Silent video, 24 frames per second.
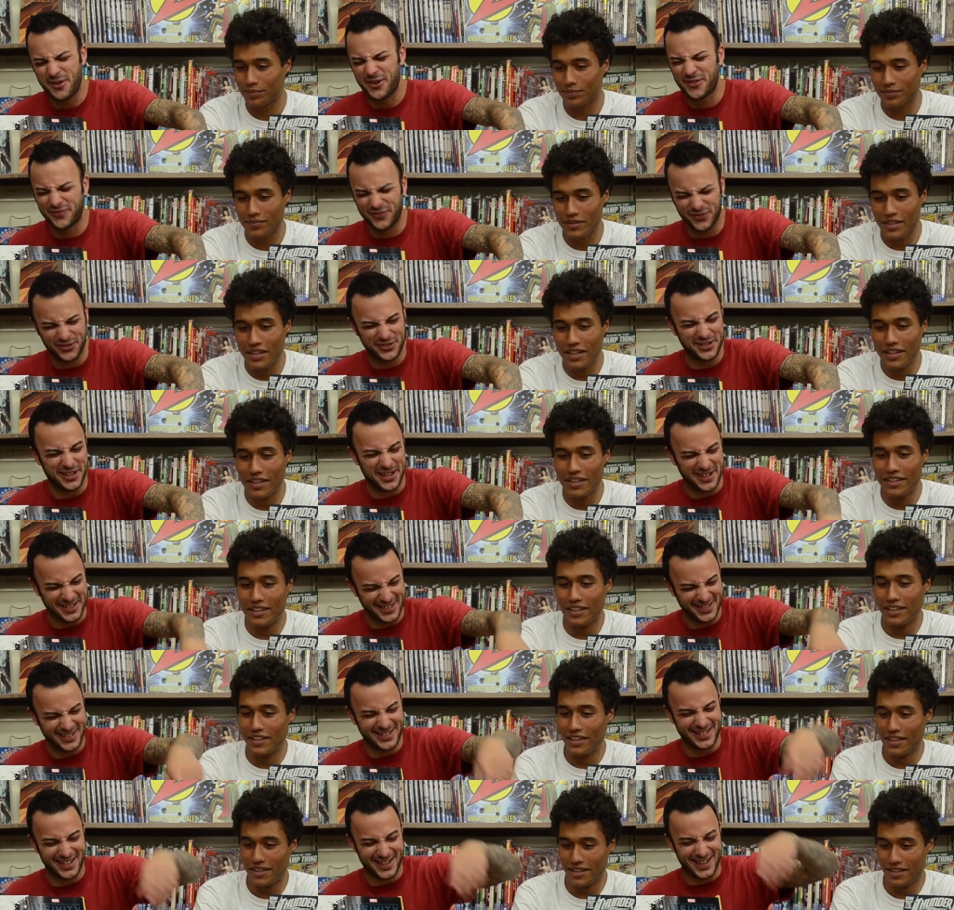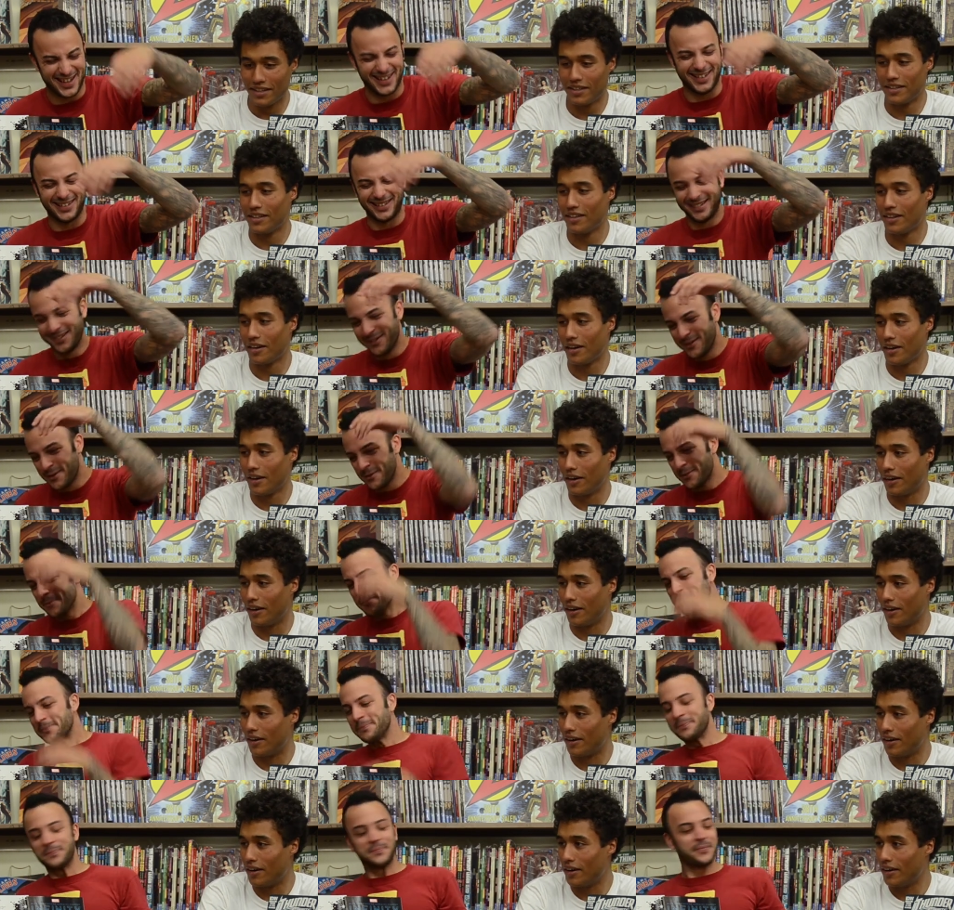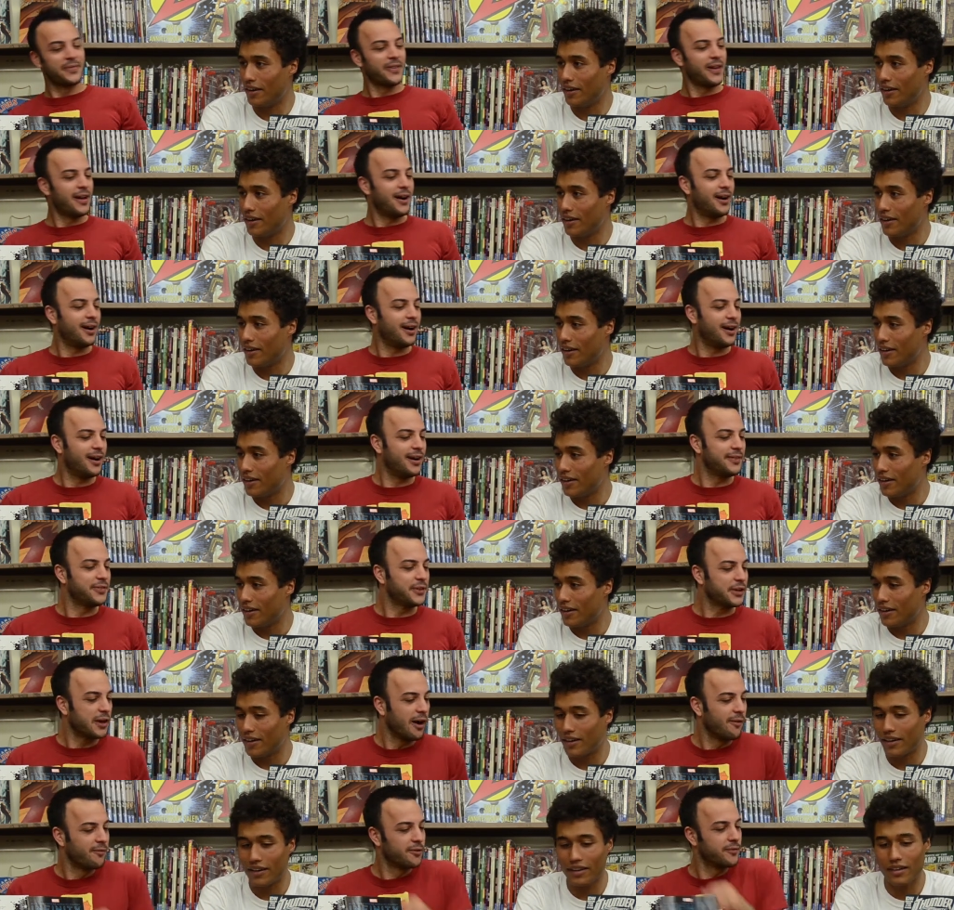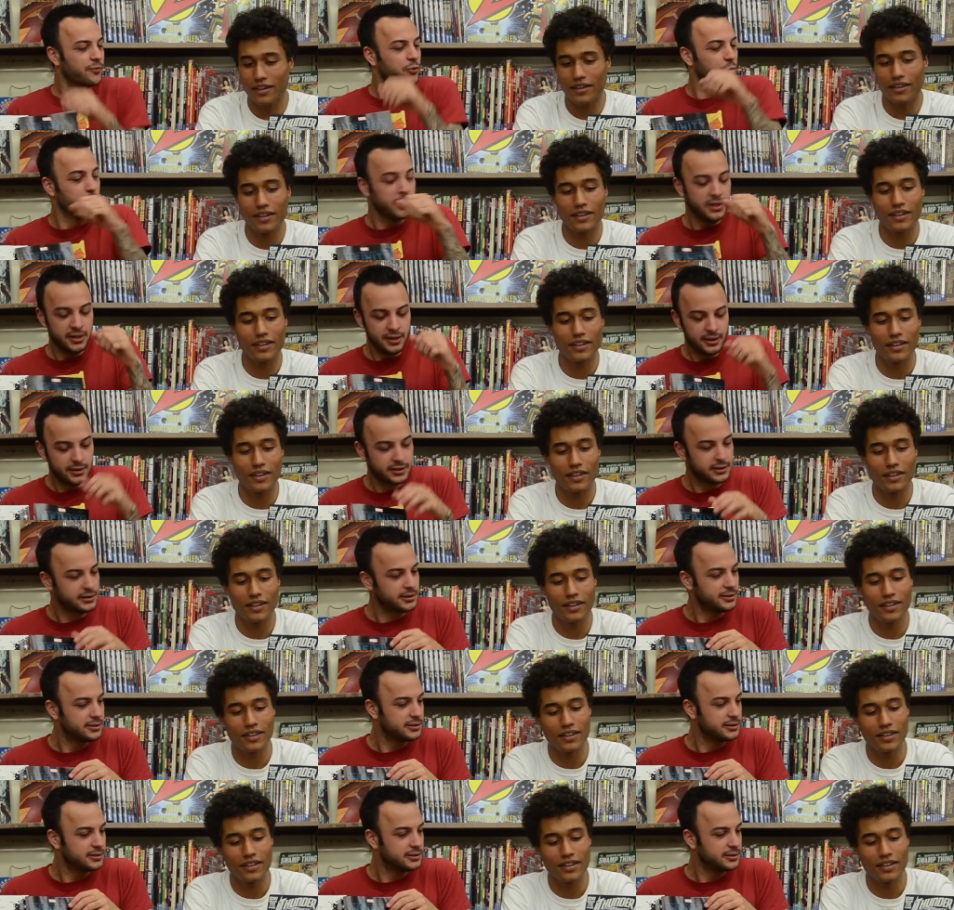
Speaker 1: Marvel Van. Yeah. Uh, and the cover of the week